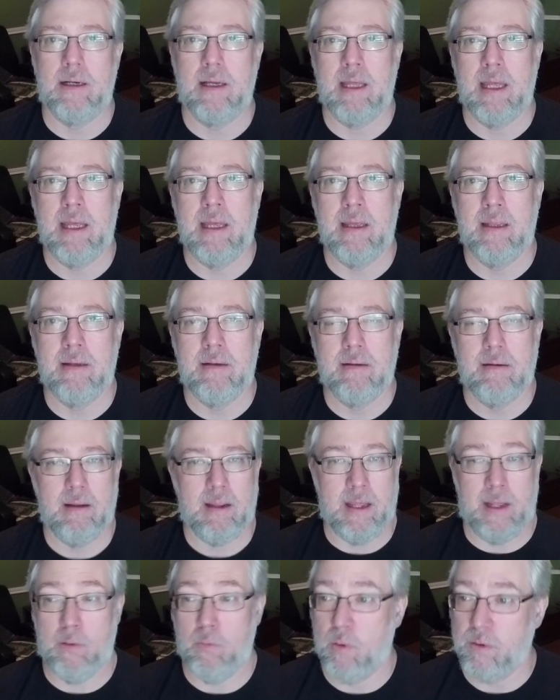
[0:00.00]

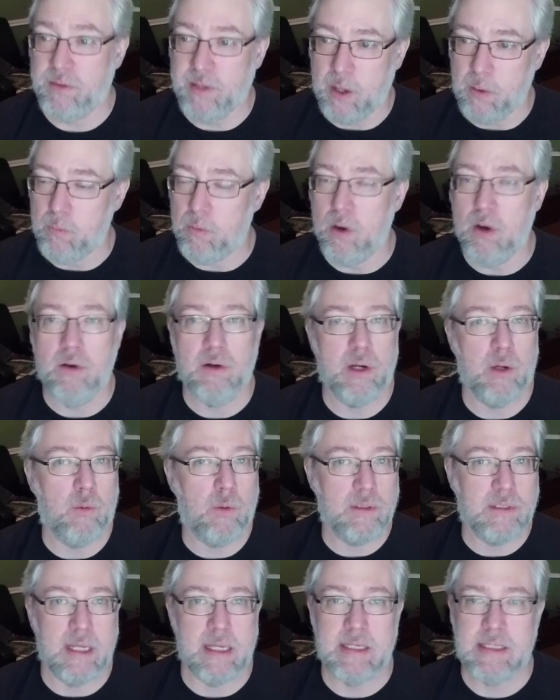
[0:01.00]
in what they wrote and
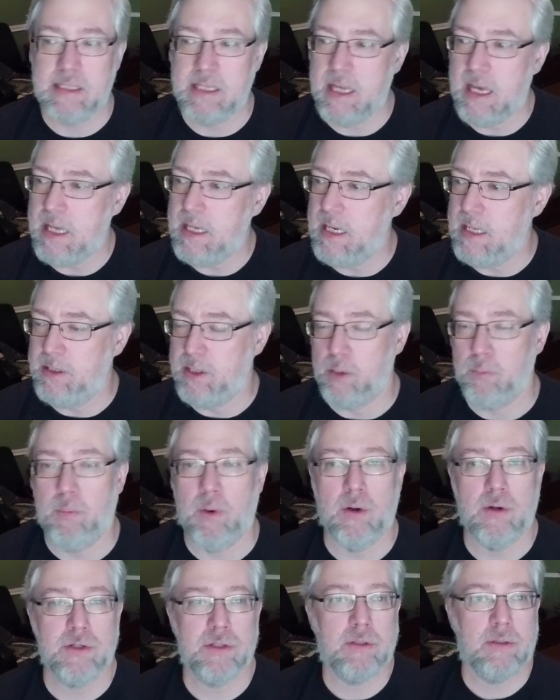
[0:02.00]
what they said in their
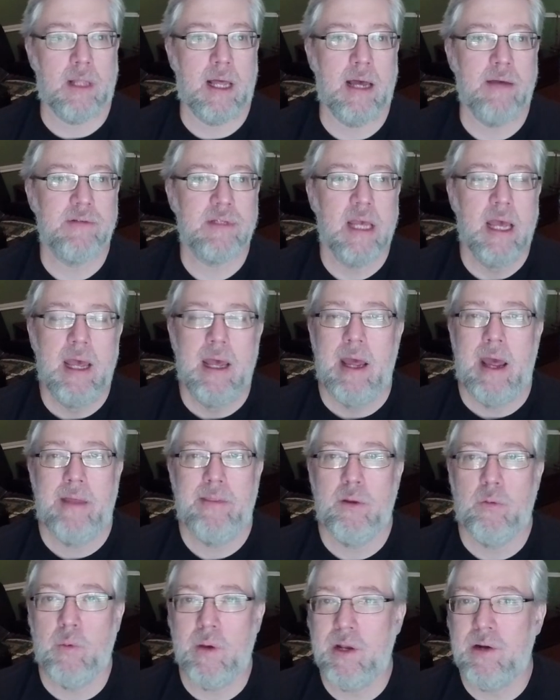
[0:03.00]
personal lives,
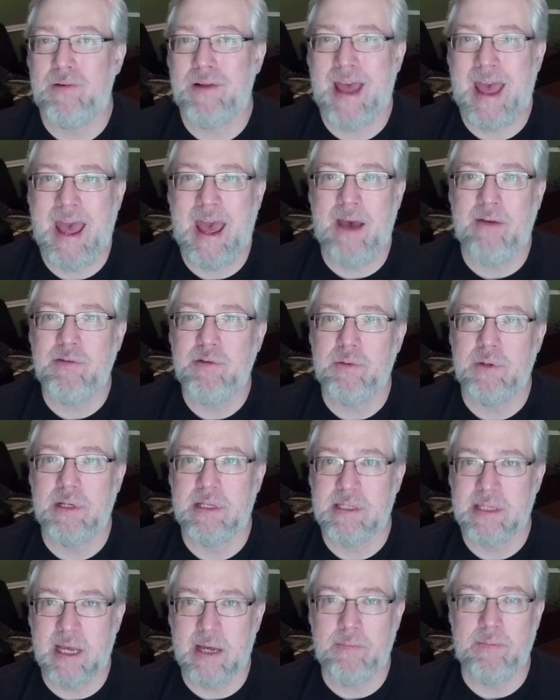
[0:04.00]
and that we don't have to
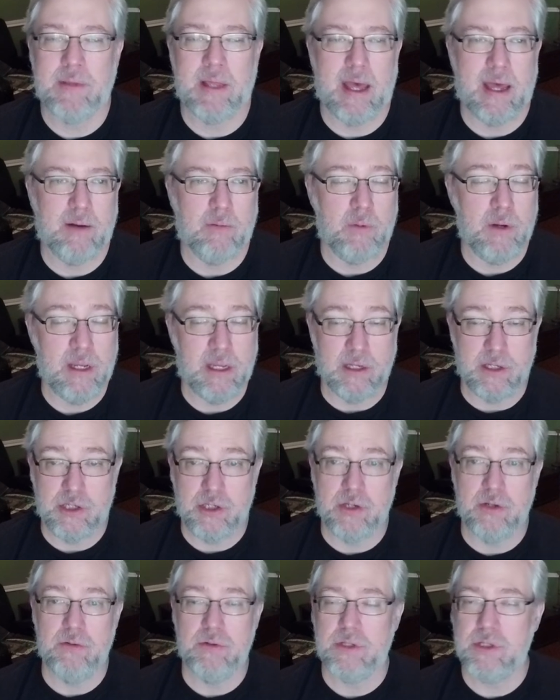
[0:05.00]
accept that. We can
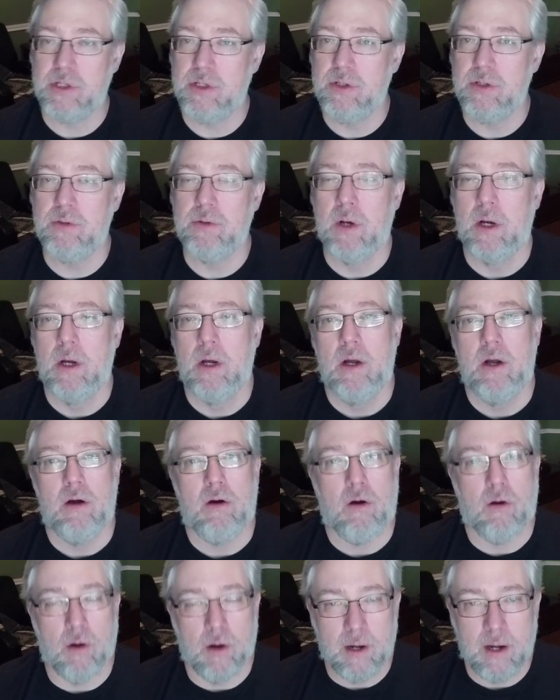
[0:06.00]
choose to
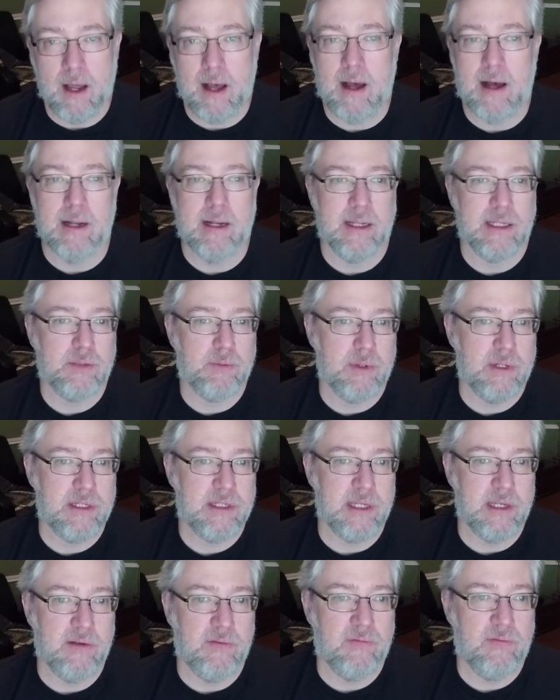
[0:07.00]
or not as we
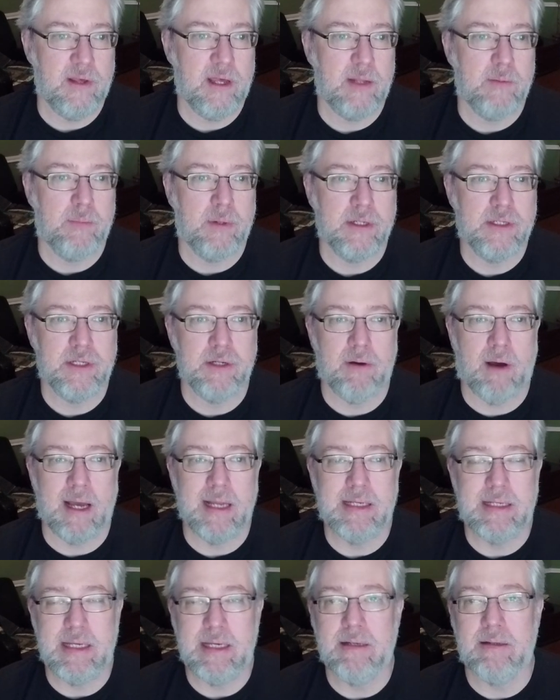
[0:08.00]
see fit, but to
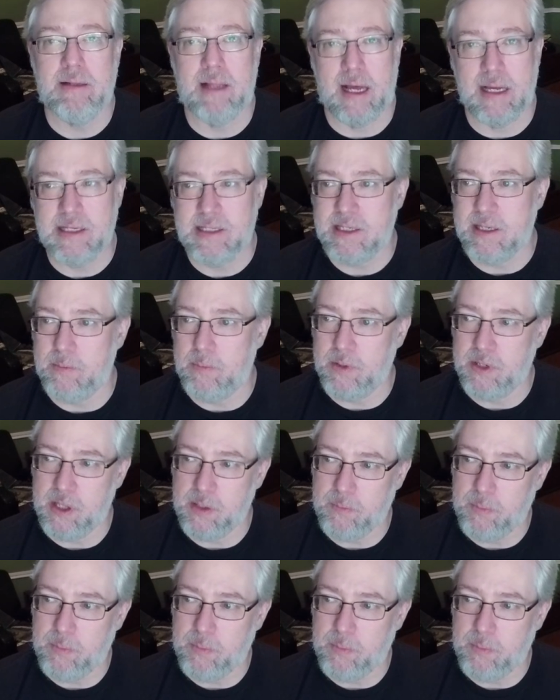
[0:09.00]
idealize someone to the